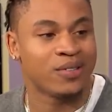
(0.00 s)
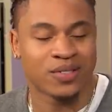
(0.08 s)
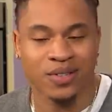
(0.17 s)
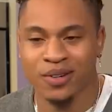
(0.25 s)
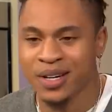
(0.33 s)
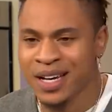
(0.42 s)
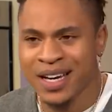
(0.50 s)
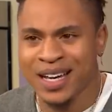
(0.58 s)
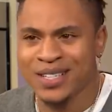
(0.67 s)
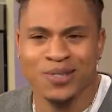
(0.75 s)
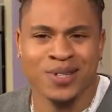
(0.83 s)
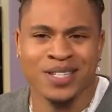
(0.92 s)
you know. Mm-hmm. So
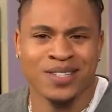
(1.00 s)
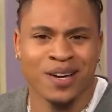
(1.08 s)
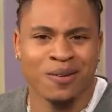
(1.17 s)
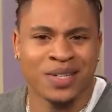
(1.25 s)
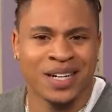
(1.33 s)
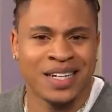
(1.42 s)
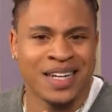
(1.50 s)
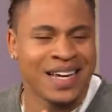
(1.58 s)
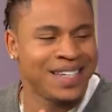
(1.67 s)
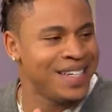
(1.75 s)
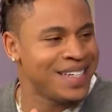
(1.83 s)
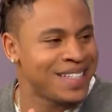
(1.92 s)
as soon as I started with the
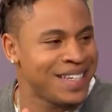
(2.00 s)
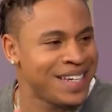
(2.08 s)
ladies,